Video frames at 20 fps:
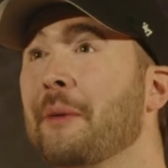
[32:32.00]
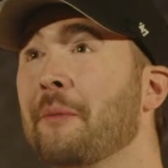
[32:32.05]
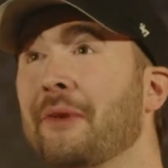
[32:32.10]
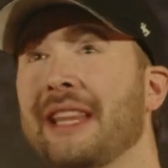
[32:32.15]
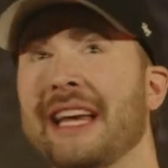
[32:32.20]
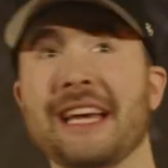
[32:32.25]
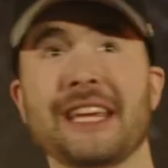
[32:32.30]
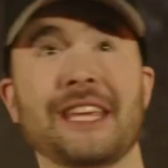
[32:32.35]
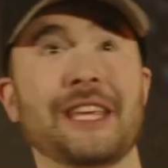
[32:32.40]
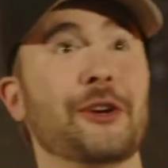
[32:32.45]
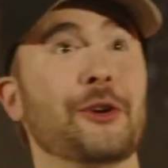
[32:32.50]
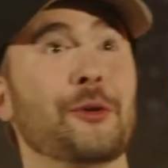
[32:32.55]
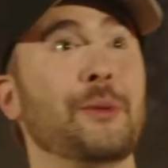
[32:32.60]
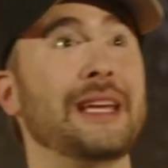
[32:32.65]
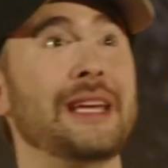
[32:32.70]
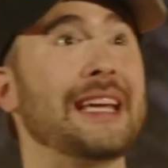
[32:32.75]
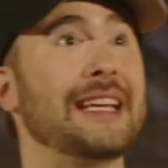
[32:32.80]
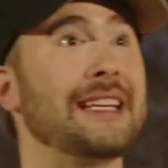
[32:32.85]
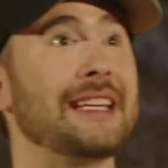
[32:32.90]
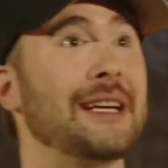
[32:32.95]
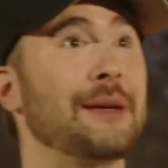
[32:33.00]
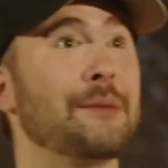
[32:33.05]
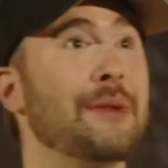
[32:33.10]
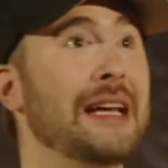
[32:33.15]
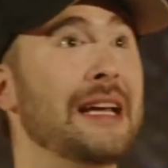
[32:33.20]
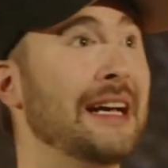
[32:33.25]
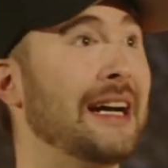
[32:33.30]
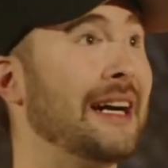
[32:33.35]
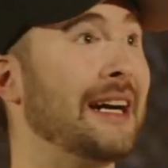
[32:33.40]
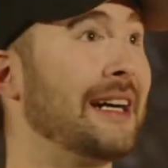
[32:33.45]
that year
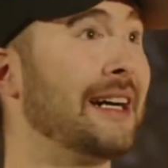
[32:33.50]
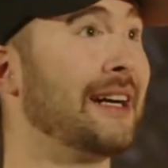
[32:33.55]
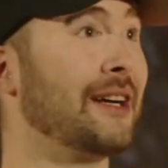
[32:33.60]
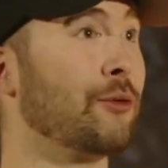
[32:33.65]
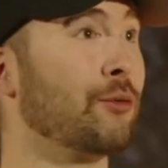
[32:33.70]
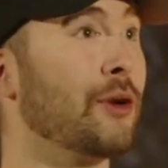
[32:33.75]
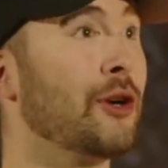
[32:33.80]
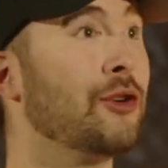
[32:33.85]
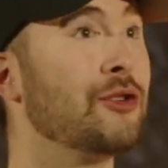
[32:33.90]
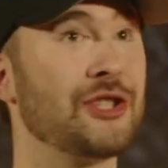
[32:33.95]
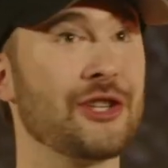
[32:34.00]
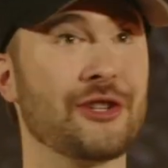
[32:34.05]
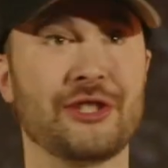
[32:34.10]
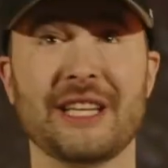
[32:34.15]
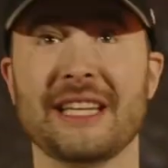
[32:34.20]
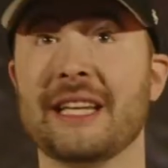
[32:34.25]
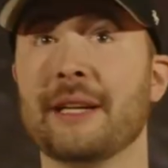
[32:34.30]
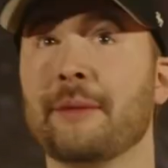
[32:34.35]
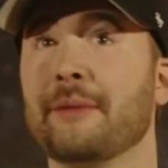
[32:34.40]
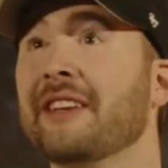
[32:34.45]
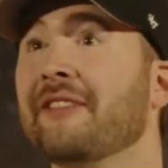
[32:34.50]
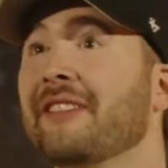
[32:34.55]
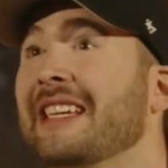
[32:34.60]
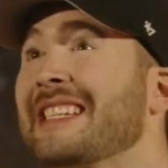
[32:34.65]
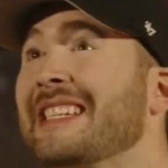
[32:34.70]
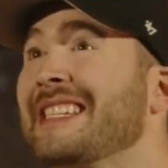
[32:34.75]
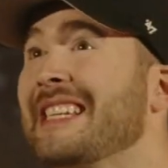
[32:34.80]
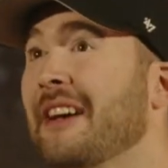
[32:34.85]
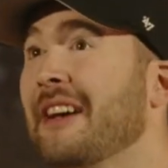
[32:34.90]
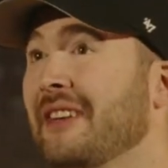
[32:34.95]
Rose Church ended up giving
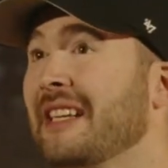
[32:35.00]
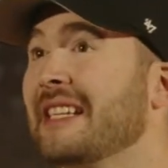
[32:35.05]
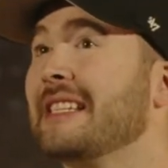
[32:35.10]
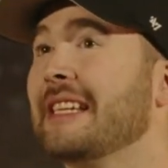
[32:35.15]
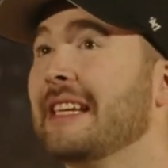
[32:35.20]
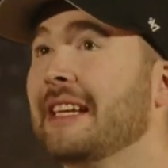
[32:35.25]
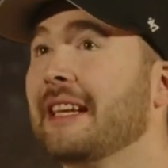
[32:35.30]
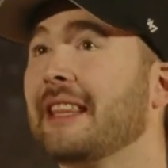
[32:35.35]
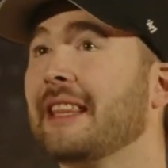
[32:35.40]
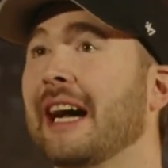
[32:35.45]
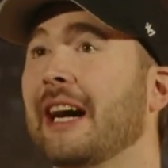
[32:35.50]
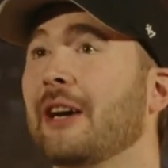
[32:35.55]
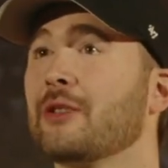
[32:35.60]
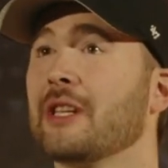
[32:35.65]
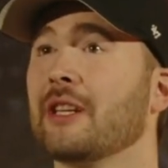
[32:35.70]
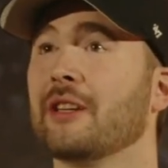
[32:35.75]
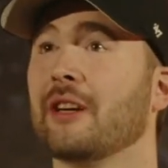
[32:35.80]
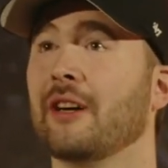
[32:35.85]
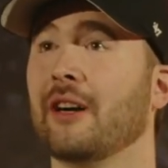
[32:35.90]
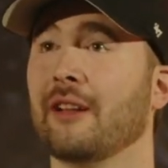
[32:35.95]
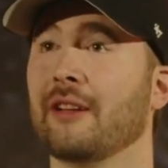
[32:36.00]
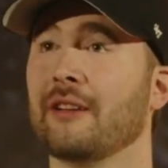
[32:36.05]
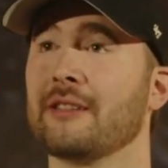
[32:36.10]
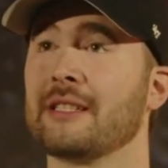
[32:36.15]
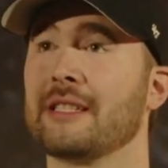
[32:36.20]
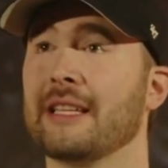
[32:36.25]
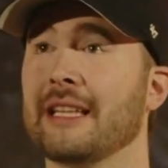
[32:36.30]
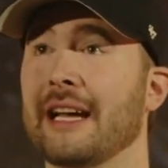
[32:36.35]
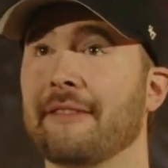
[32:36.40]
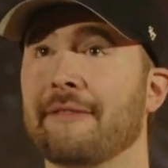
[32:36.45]
$17,000
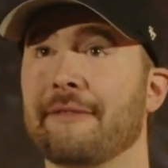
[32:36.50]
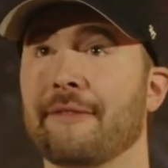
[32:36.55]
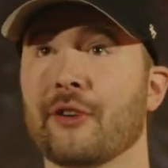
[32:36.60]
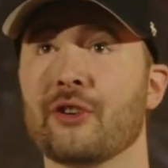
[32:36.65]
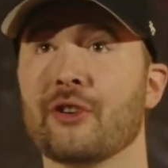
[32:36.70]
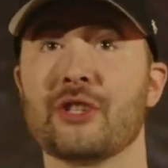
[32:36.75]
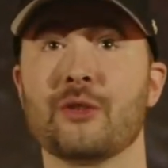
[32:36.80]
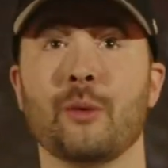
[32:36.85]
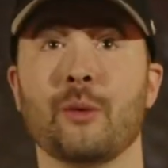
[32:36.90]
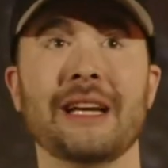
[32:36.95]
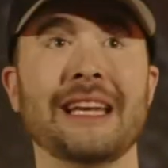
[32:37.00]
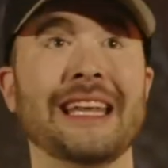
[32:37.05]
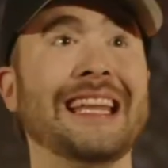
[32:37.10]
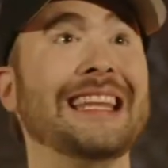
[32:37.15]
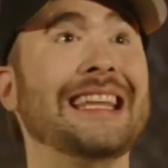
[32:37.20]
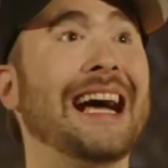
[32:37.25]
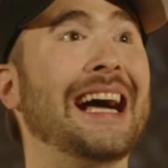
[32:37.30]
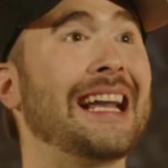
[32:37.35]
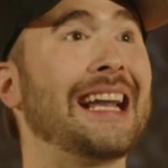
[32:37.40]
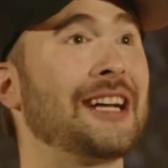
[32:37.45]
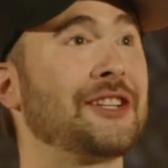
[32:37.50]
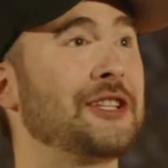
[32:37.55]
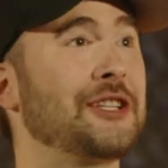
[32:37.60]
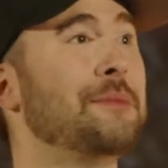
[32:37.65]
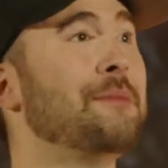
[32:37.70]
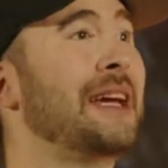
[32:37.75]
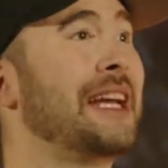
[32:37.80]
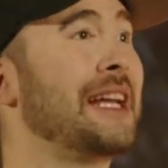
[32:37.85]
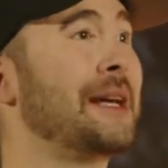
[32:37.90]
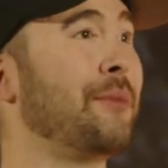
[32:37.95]
to that first one. And that actually
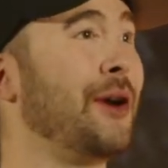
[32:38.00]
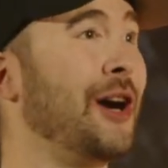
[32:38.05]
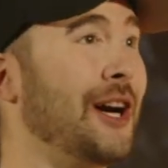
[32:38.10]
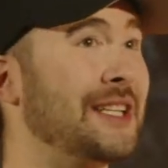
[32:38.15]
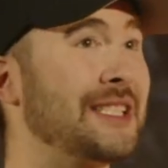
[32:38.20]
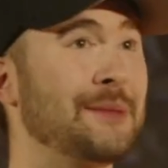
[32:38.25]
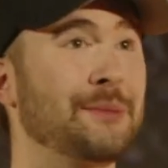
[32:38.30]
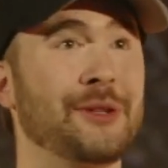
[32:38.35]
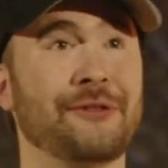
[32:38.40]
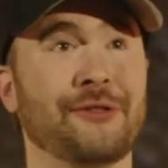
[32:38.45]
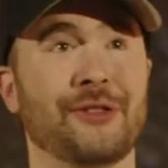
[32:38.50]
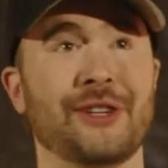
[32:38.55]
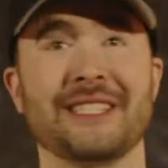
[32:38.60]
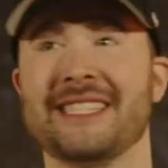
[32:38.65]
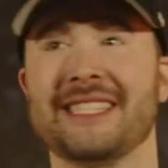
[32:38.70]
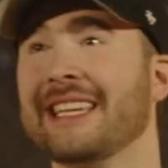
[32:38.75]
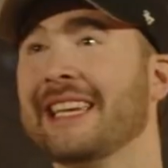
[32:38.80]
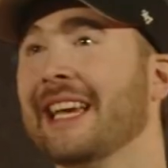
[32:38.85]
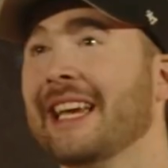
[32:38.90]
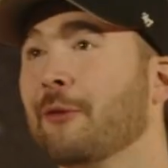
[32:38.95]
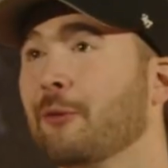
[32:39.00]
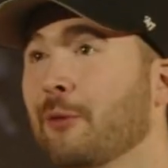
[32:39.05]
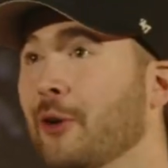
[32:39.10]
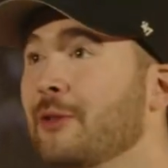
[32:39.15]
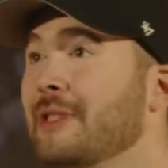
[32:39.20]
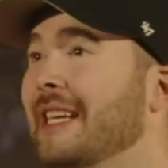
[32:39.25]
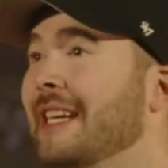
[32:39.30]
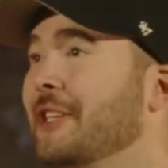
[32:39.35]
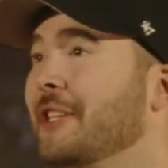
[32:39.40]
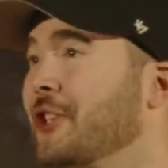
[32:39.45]
made it possible for us to get Rose
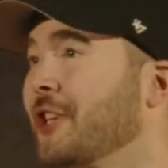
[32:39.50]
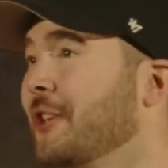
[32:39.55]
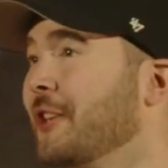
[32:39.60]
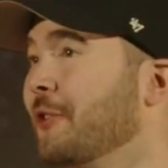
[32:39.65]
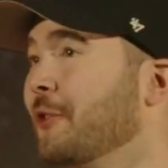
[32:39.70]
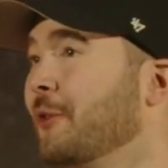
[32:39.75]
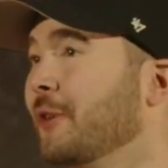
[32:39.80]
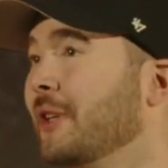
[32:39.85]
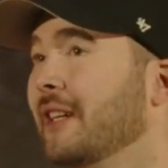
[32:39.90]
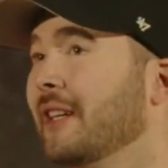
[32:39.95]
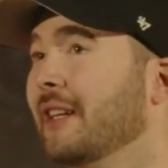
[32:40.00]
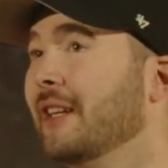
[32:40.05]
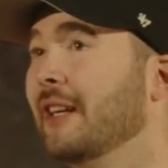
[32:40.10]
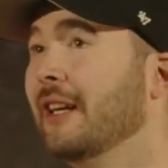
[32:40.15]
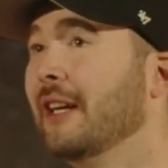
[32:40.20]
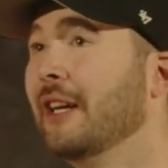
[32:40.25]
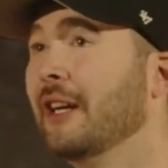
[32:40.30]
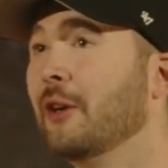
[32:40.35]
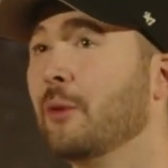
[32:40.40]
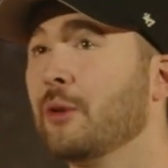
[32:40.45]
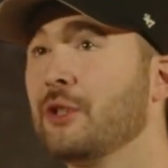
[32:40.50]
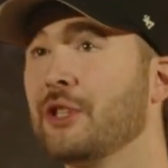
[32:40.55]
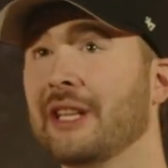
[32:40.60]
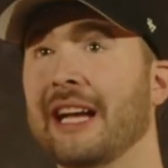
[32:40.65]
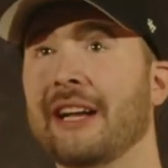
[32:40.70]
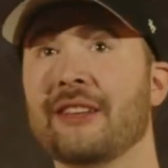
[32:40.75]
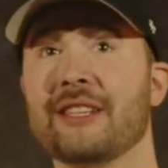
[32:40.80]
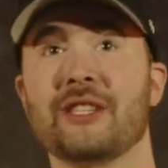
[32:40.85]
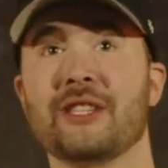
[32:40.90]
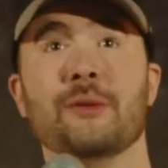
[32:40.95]
HQ, which
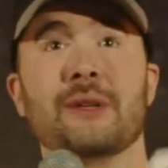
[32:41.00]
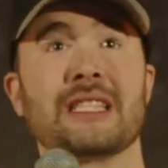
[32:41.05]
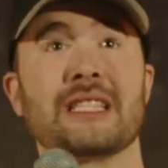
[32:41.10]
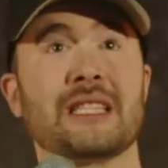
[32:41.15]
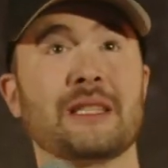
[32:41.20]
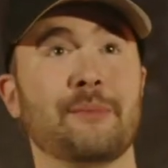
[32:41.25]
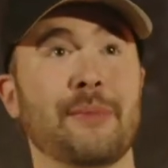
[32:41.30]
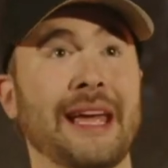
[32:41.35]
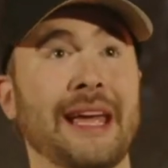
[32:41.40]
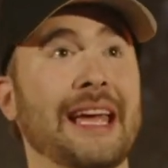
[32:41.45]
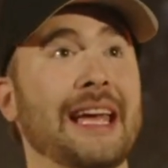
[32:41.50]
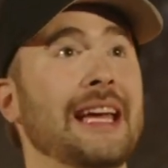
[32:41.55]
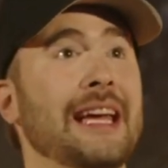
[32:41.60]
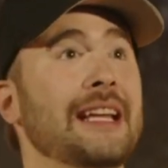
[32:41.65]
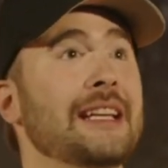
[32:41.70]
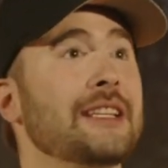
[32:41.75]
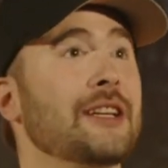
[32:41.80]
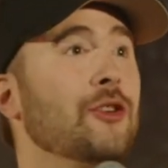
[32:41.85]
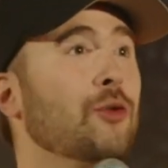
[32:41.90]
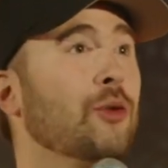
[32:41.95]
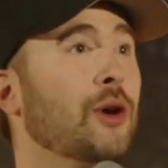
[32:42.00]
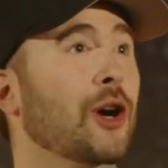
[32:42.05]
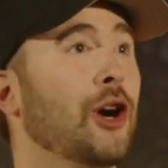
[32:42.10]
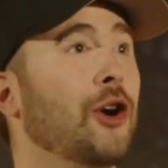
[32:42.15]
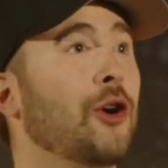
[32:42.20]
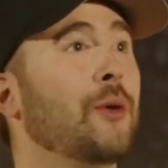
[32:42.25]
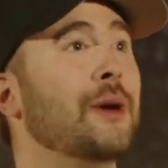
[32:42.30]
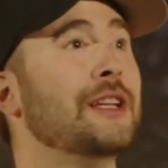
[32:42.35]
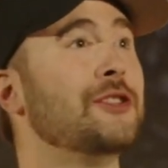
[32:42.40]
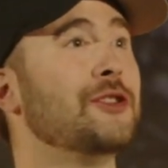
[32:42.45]
allowed us to expand and
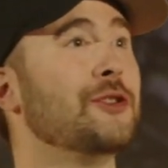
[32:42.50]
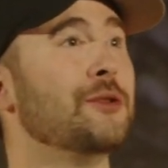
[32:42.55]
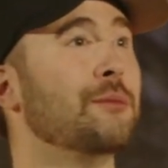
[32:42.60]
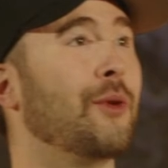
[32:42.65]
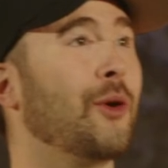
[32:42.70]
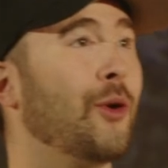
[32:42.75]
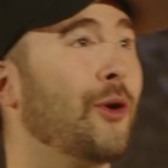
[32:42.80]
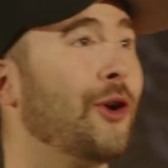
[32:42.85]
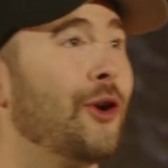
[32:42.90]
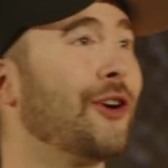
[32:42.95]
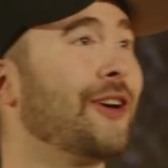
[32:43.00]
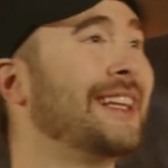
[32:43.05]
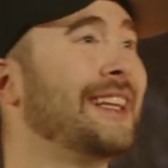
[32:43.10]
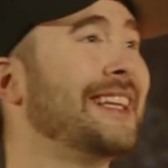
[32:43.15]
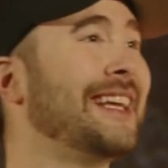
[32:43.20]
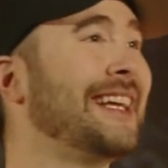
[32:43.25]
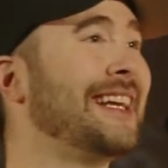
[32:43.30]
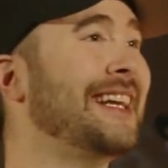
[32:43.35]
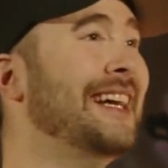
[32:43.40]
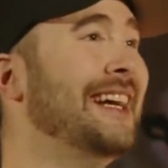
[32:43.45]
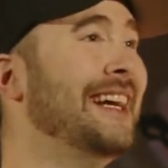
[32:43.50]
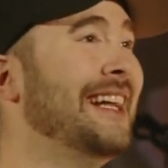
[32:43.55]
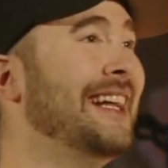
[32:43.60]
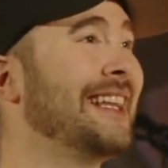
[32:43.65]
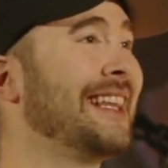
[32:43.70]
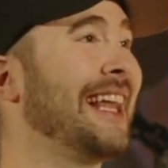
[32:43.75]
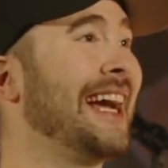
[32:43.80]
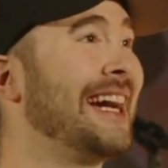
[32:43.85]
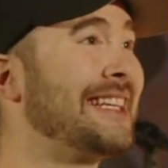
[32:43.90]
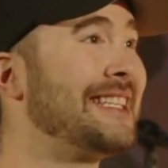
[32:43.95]
grow and do more. And then
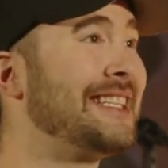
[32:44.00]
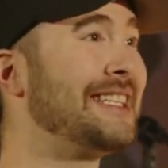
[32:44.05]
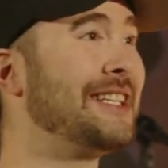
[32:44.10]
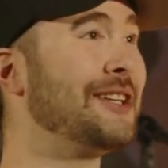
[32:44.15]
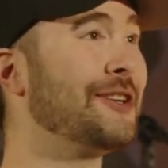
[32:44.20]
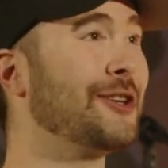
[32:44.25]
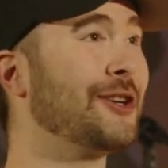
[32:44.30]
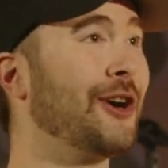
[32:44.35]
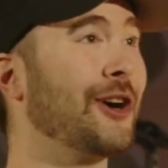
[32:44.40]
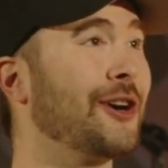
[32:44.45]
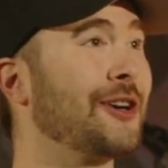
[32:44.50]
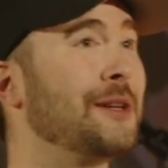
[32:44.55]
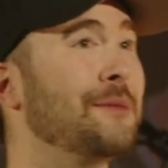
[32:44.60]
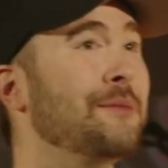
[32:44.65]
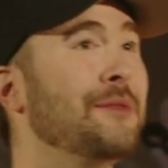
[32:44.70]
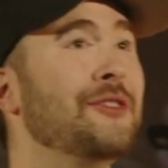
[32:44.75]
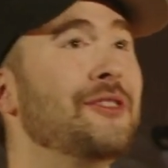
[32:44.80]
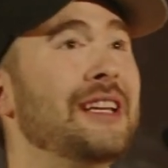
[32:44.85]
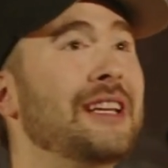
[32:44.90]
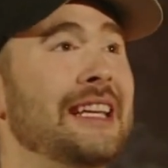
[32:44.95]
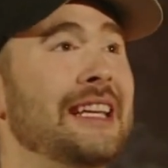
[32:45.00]
last year, our community